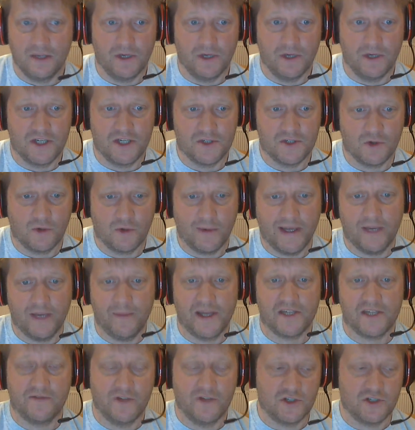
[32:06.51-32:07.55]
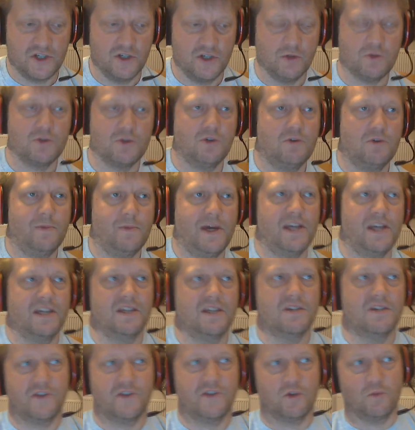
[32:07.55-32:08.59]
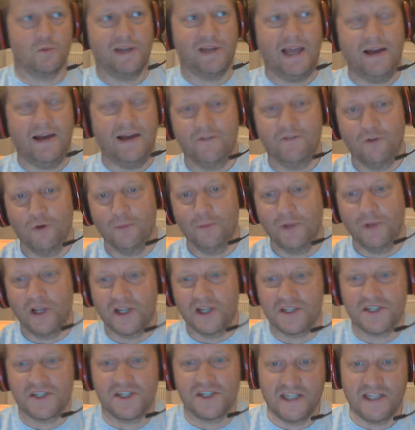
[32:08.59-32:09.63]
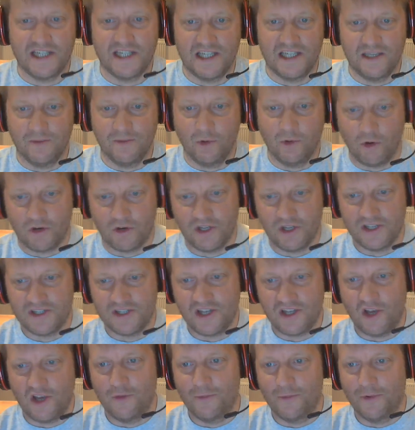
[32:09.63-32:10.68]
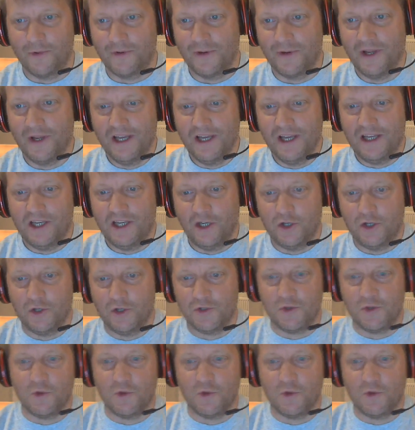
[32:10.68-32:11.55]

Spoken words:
When you talk about the metaverse, you're not talking about an individual platform like Steam or Oculus Home, or you're